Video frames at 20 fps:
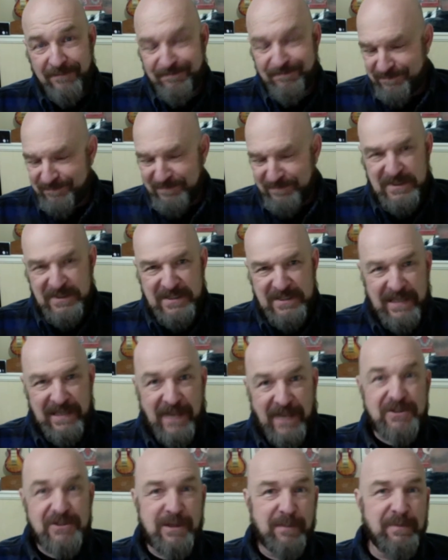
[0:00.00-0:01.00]

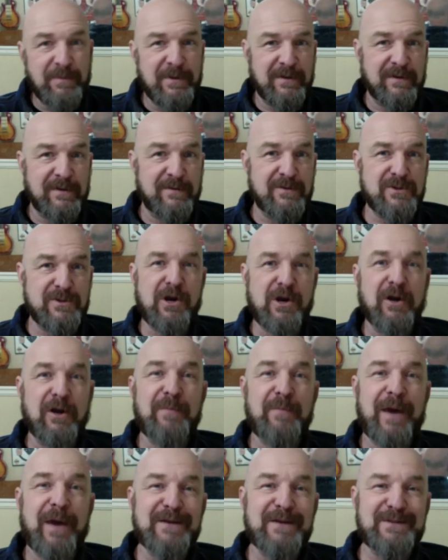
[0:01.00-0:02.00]
sketched up the shark
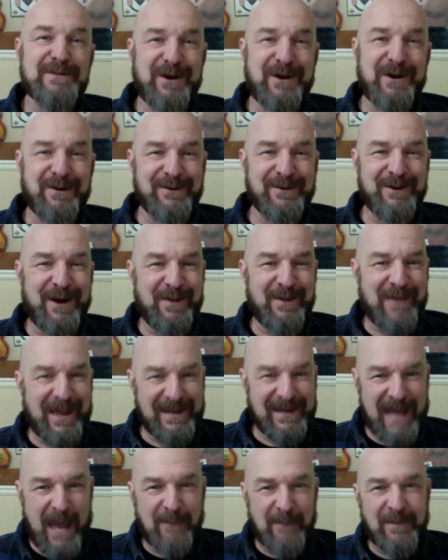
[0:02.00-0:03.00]
mask on that
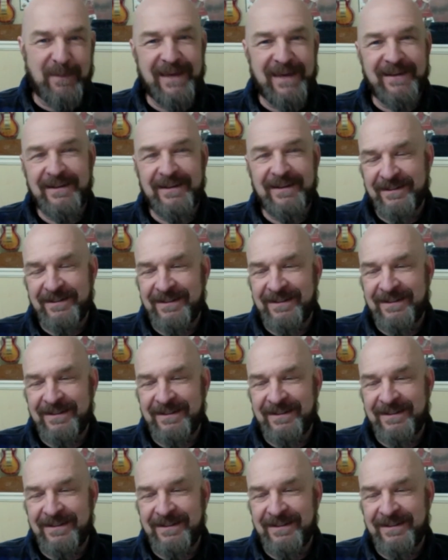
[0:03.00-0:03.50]
napkin and